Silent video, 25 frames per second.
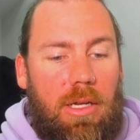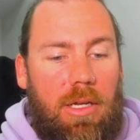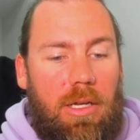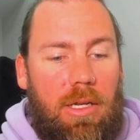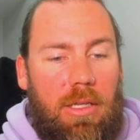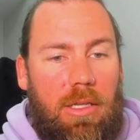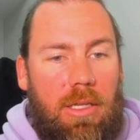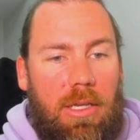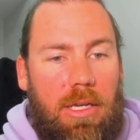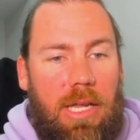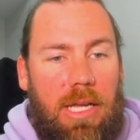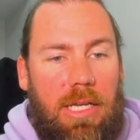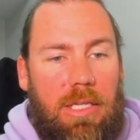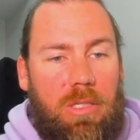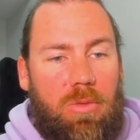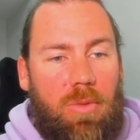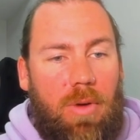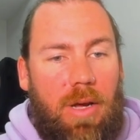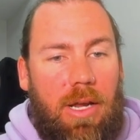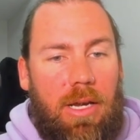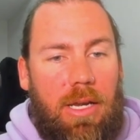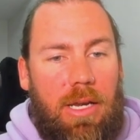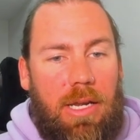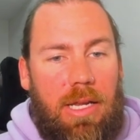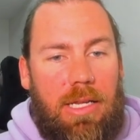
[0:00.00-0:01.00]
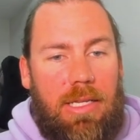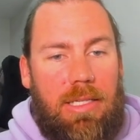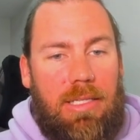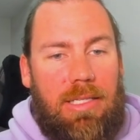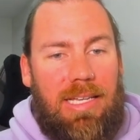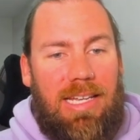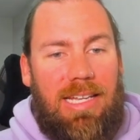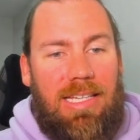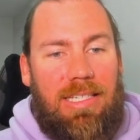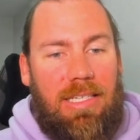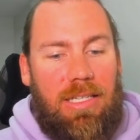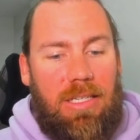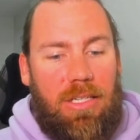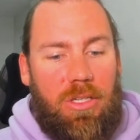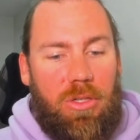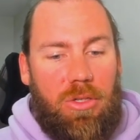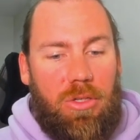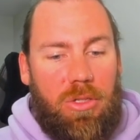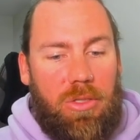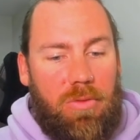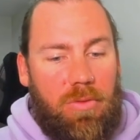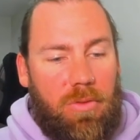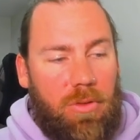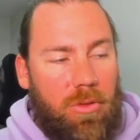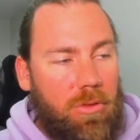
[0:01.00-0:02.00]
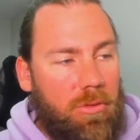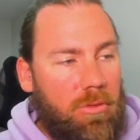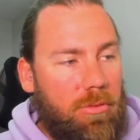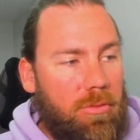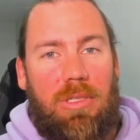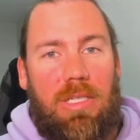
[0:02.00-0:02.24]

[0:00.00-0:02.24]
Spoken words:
Next one is it useful?